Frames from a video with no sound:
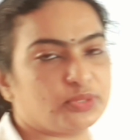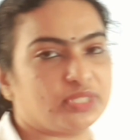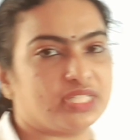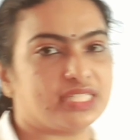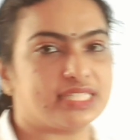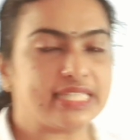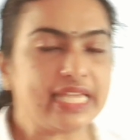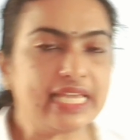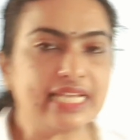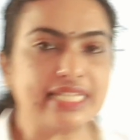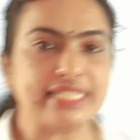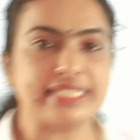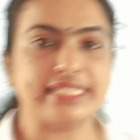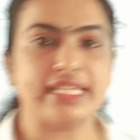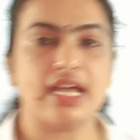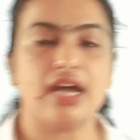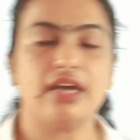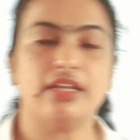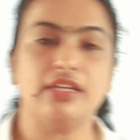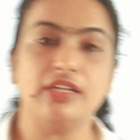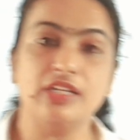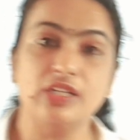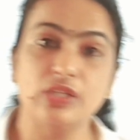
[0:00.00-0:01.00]
The cells
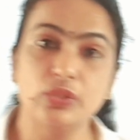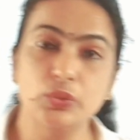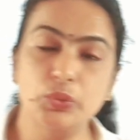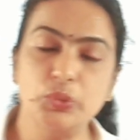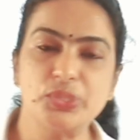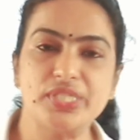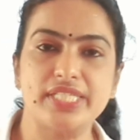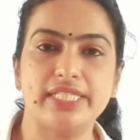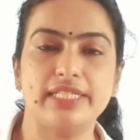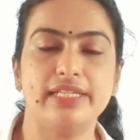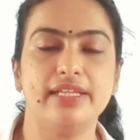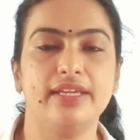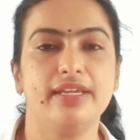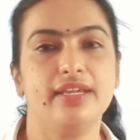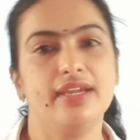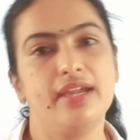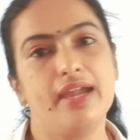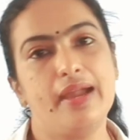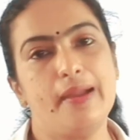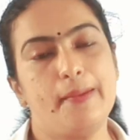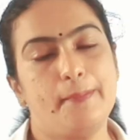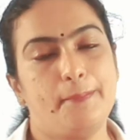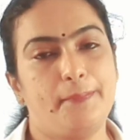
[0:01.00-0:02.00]
are
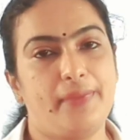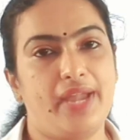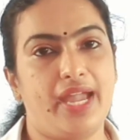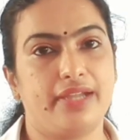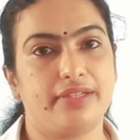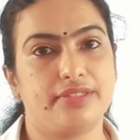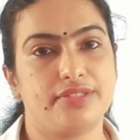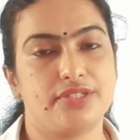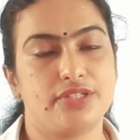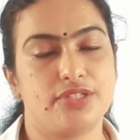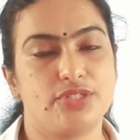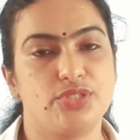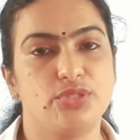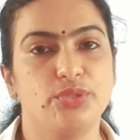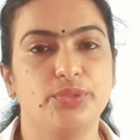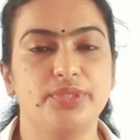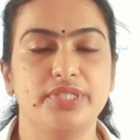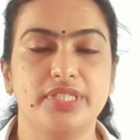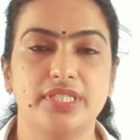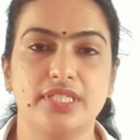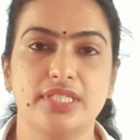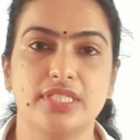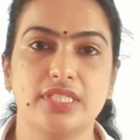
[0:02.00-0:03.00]
loosely packed. So
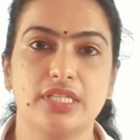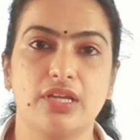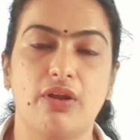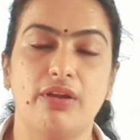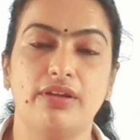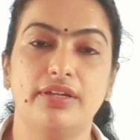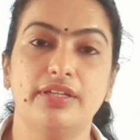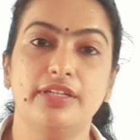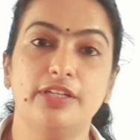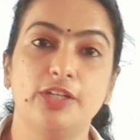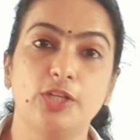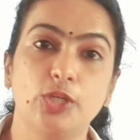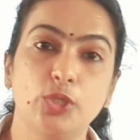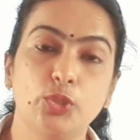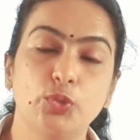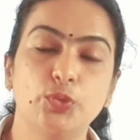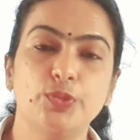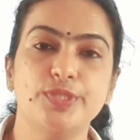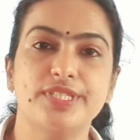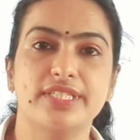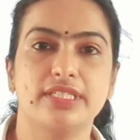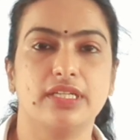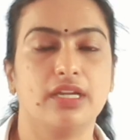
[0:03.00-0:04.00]
it is called a
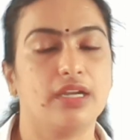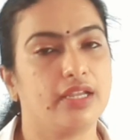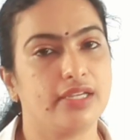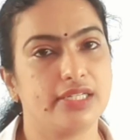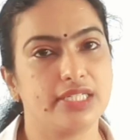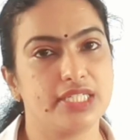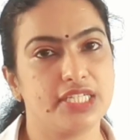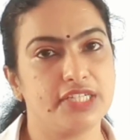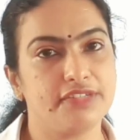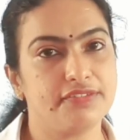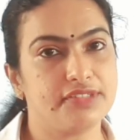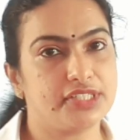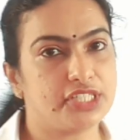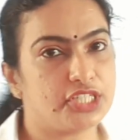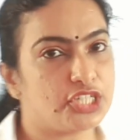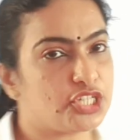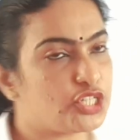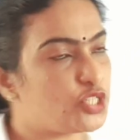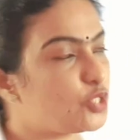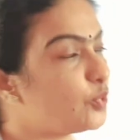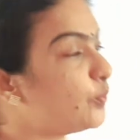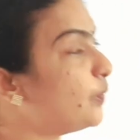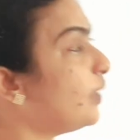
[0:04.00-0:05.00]
loose connective
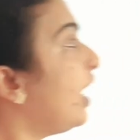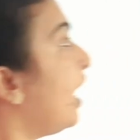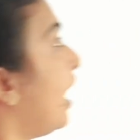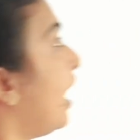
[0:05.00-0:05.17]
tissue.